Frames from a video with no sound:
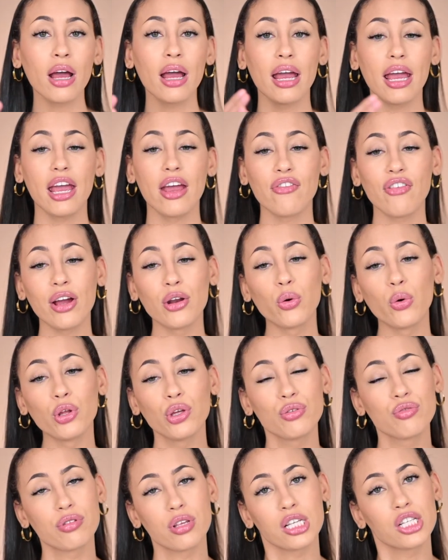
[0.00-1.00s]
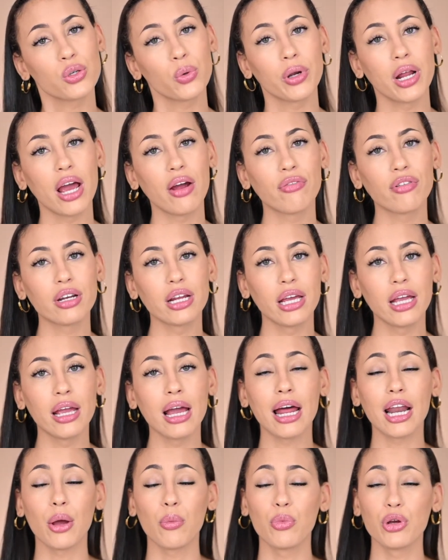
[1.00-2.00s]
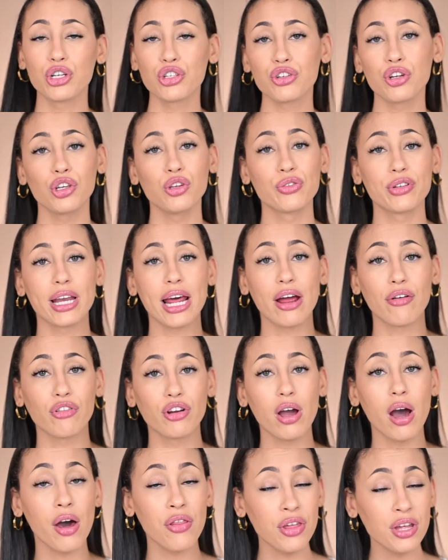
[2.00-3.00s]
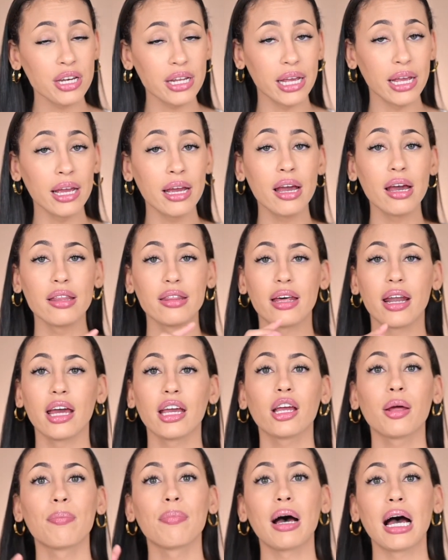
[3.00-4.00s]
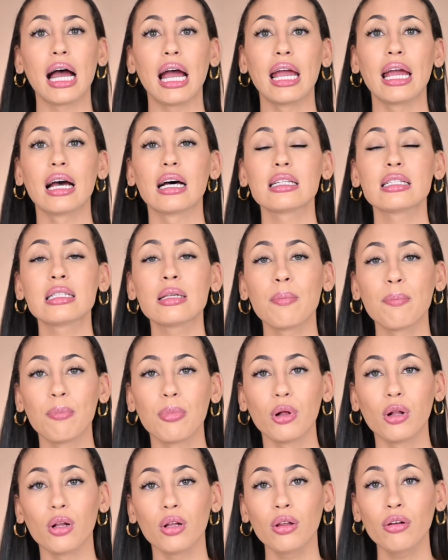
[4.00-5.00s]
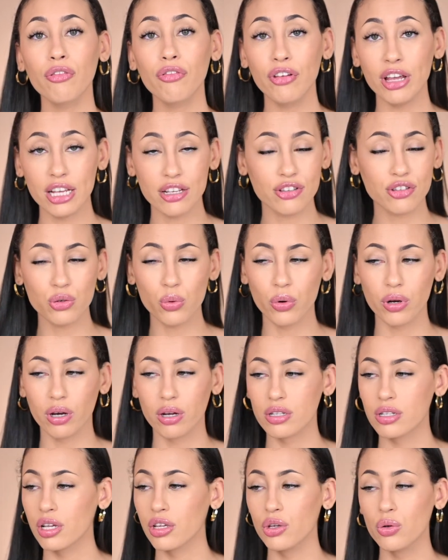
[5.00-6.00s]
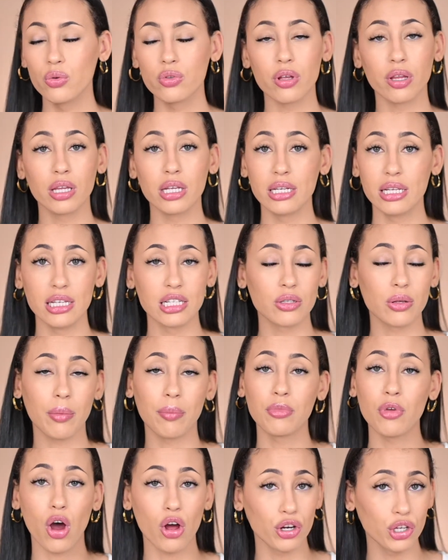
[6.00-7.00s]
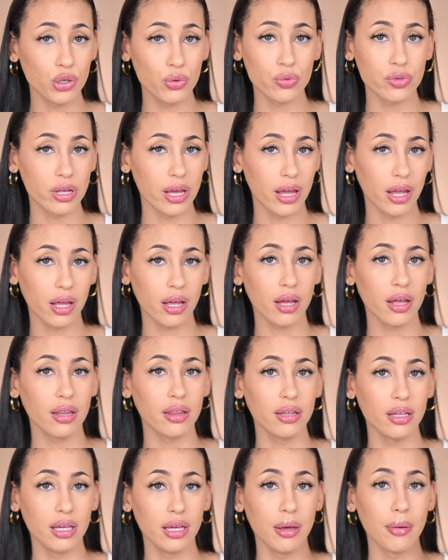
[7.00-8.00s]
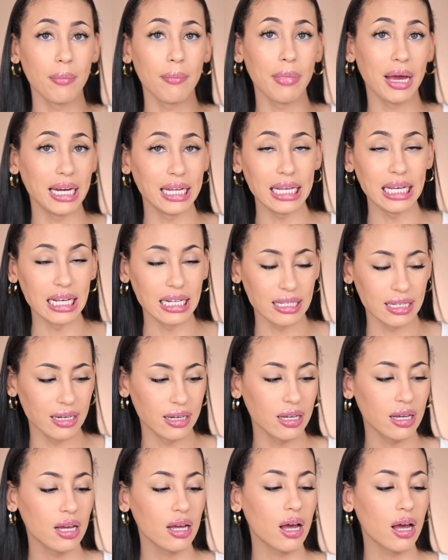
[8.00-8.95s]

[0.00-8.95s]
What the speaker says: If I don't use this toner every day and I wish to use it every other day, then I could buy a simple face toner to use on the days I'm not using the medicated